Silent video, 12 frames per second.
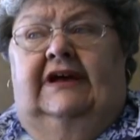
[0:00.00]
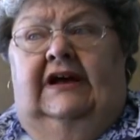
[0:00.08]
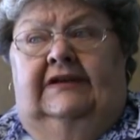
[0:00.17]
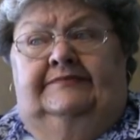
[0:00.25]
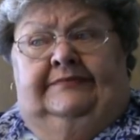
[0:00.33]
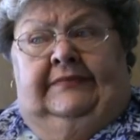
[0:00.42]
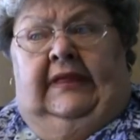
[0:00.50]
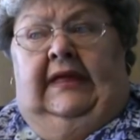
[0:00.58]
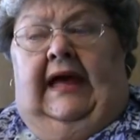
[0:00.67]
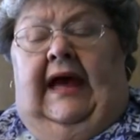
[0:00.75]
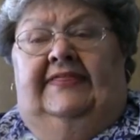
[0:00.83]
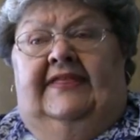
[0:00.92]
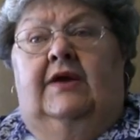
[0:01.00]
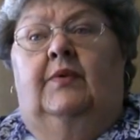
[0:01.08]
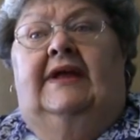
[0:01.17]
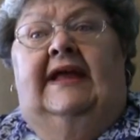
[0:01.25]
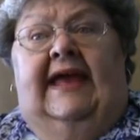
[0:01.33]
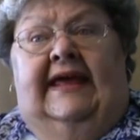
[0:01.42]
I think
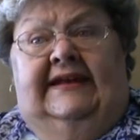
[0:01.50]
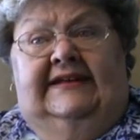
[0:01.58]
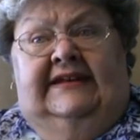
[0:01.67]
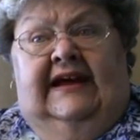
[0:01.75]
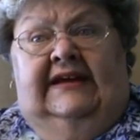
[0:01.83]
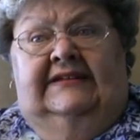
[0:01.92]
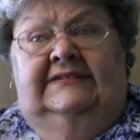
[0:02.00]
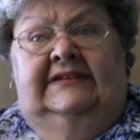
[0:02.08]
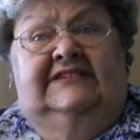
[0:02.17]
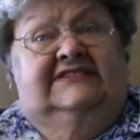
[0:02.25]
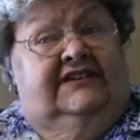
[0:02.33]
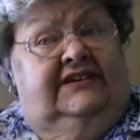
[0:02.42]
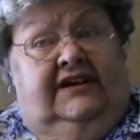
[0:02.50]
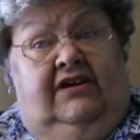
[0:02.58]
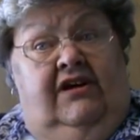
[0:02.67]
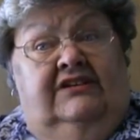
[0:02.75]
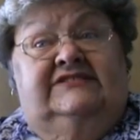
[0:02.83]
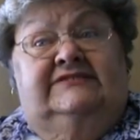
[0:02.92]
we can get it done. It's going to
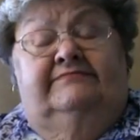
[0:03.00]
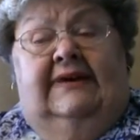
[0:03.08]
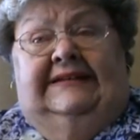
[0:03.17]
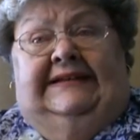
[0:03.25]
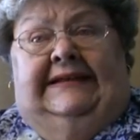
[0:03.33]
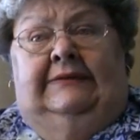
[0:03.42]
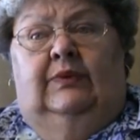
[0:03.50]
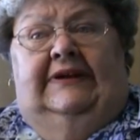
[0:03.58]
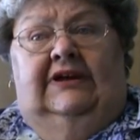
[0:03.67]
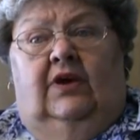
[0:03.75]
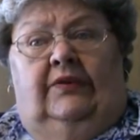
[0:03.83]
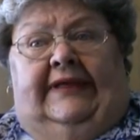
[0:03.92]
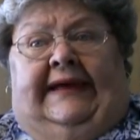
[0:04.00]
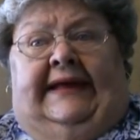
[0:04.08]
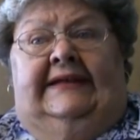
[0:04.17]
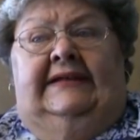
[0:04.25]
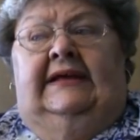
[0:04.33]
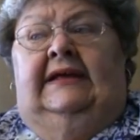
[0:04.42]
cost money. We know
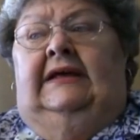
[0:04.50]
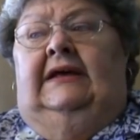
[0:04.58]
that.